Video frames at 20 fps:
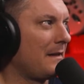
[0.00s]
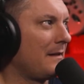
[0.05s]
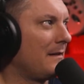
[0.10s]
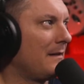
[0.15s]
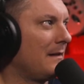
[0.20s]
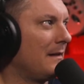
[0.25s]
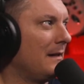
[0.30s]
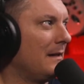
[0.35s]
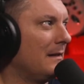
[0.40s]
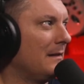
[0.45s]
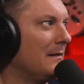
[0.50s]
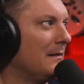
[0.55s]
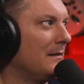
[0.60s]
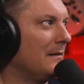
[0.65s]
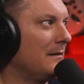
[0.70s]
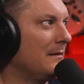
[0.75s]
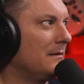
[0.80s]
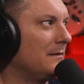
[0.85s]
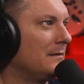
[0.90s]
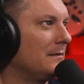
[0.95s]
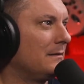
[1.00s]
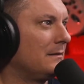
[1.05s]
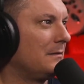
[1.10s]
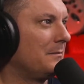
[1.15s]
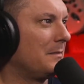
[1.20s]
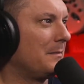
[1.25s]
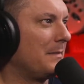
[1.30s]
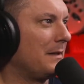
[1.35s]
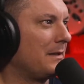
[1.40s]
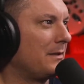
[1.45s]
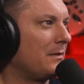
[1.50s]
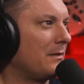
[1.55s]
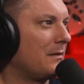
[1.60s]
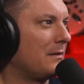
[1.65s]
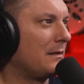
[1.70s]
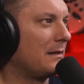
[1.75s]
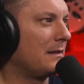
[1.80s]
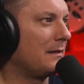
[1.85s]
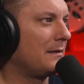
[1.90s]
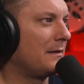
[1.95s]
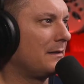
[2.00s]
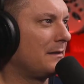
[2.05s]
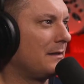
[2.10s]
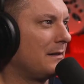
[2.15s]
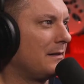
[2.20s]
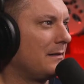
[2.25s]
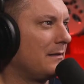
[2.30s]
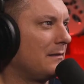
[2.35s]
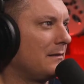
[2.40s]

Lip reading: make sure I got this here.